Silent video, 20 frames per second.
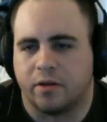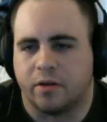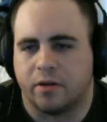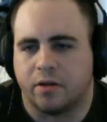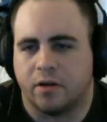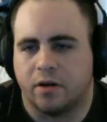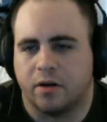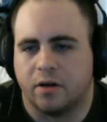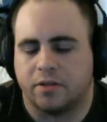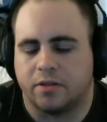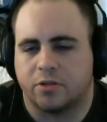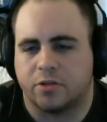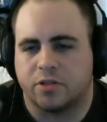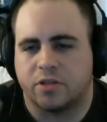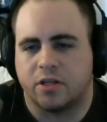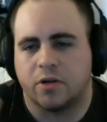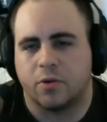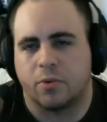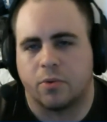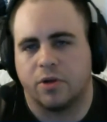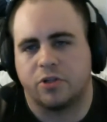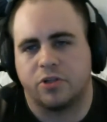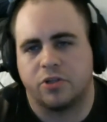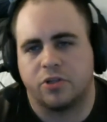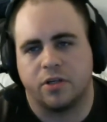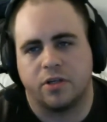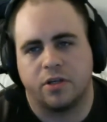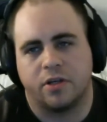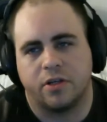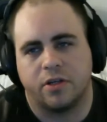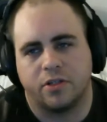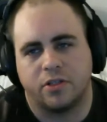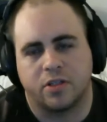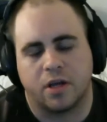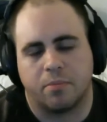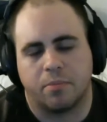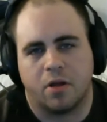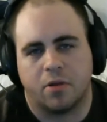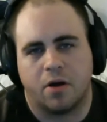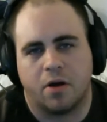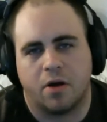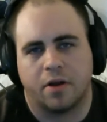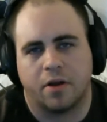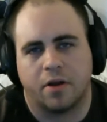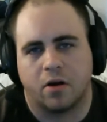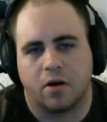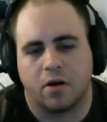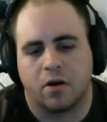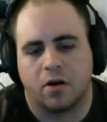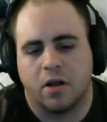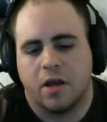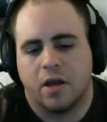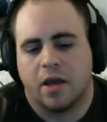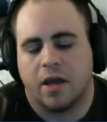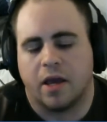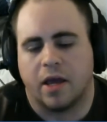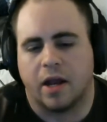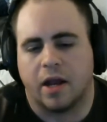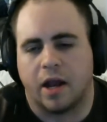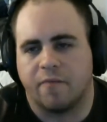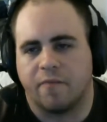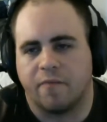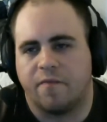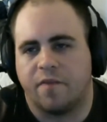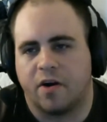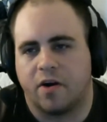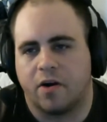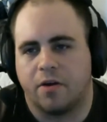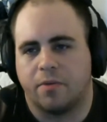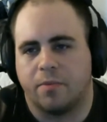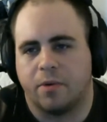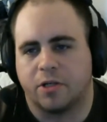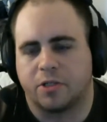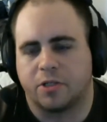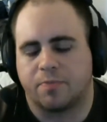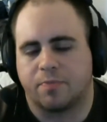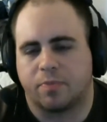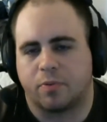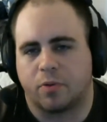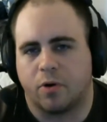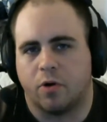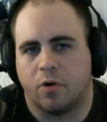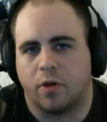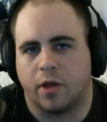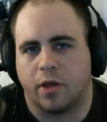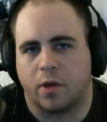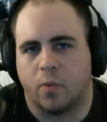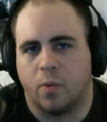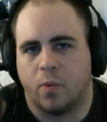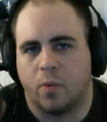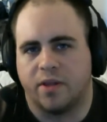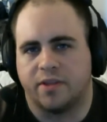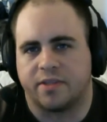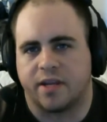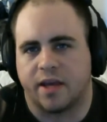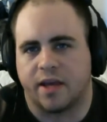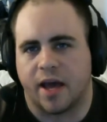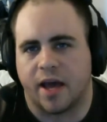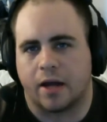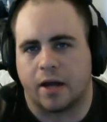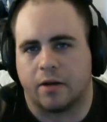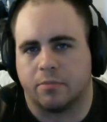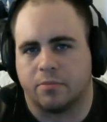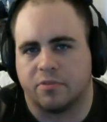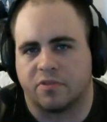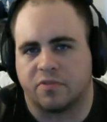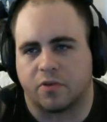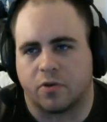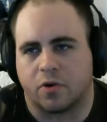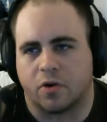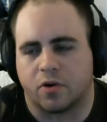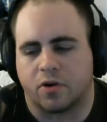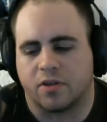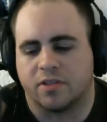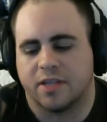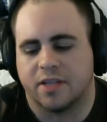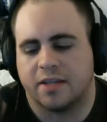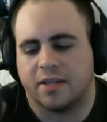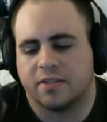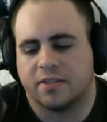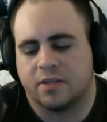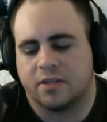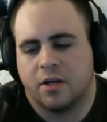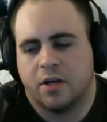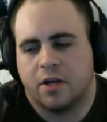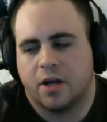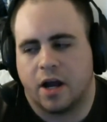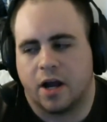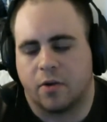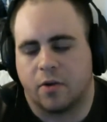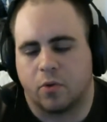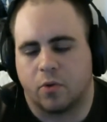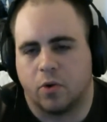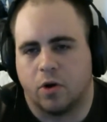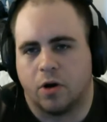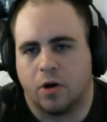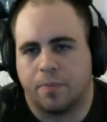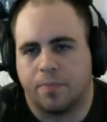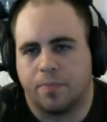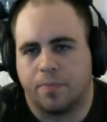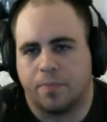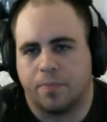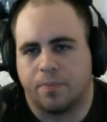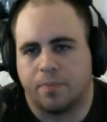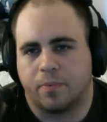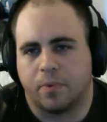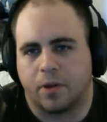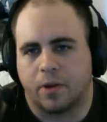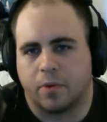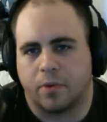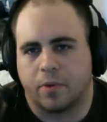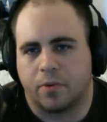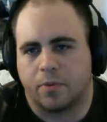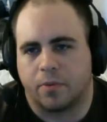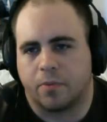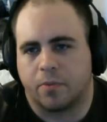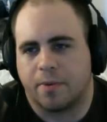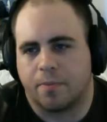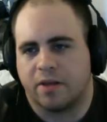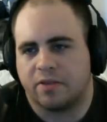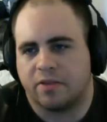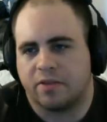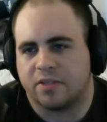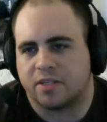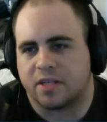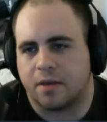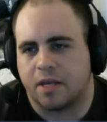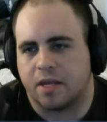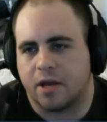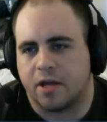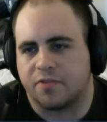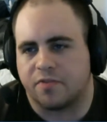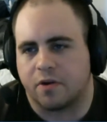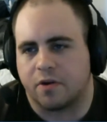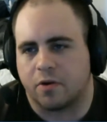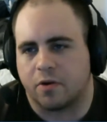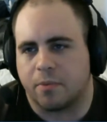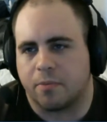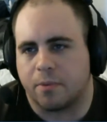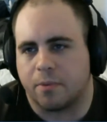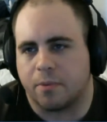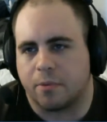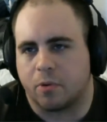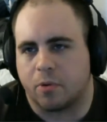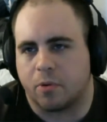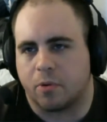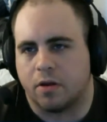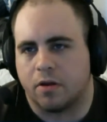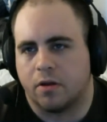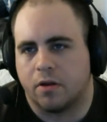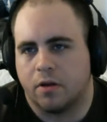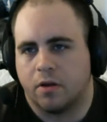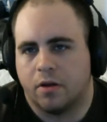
It's Christina Ricci, and she's got blonde hair, and I'm very much pro like Wednesday Addams for her because that's I grew up like we're about the same age if I remember right.